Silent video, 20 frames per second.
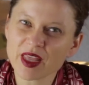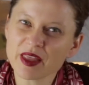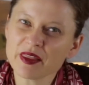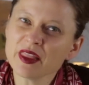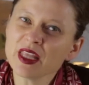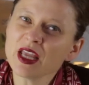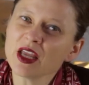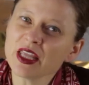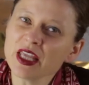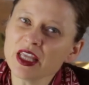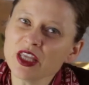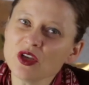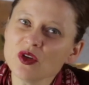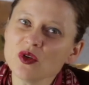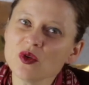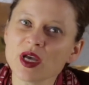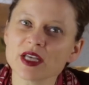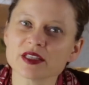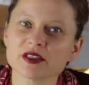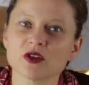The
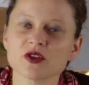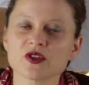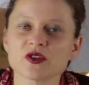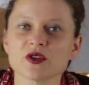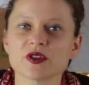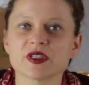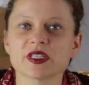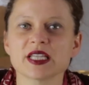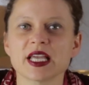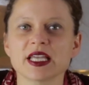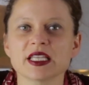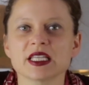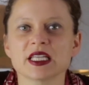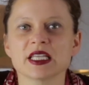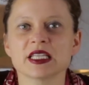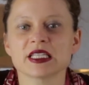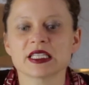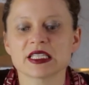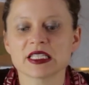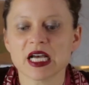EU has also set
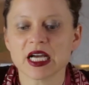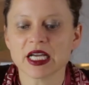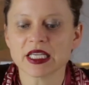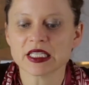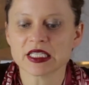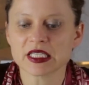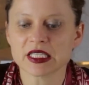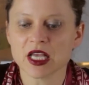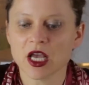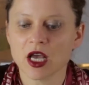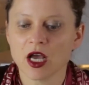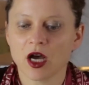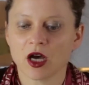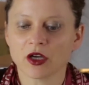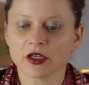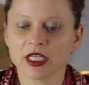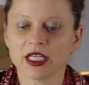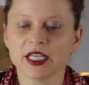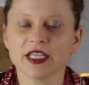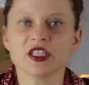its sights
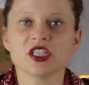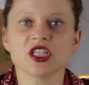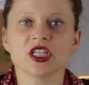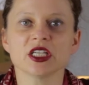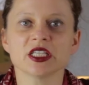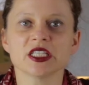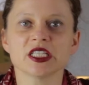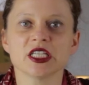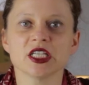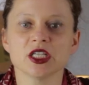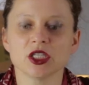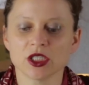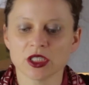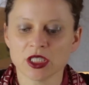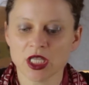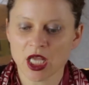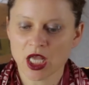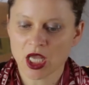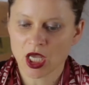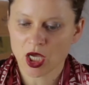on clinching a
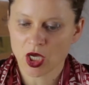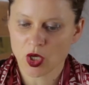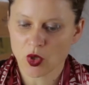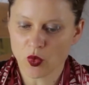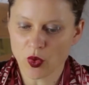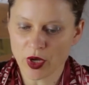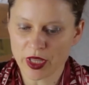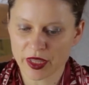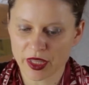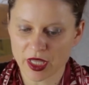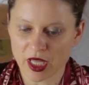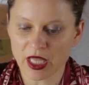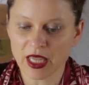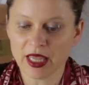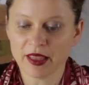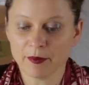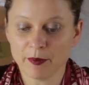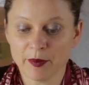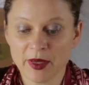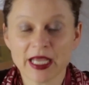deal with
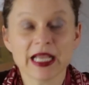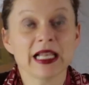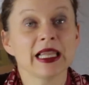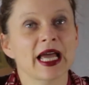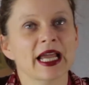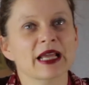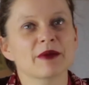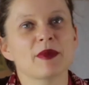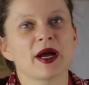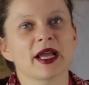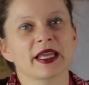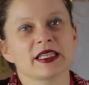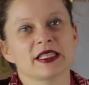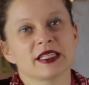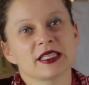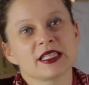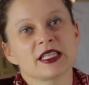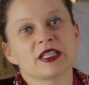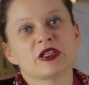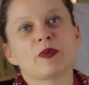a big
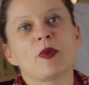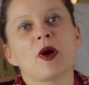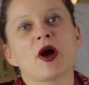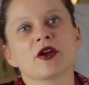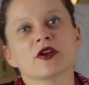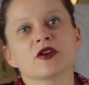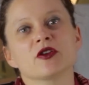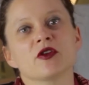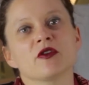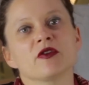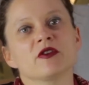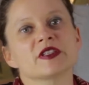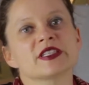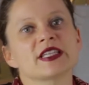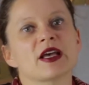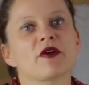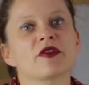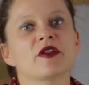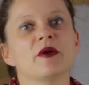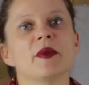like-minded partner, the
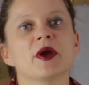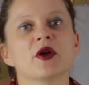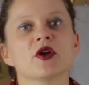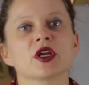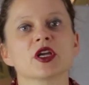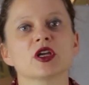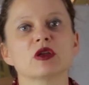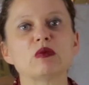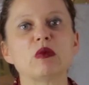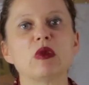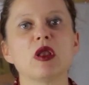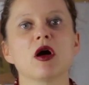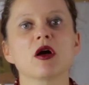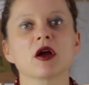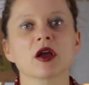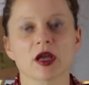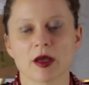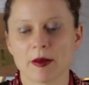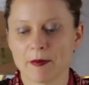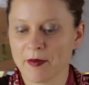South American
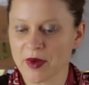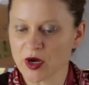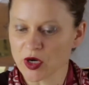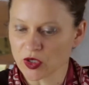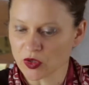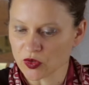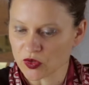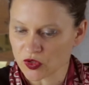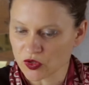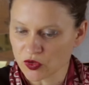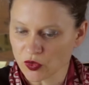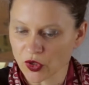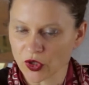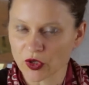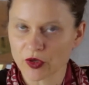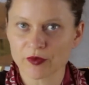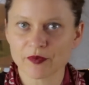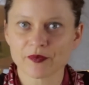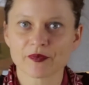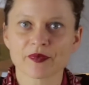bloc, Mercosur.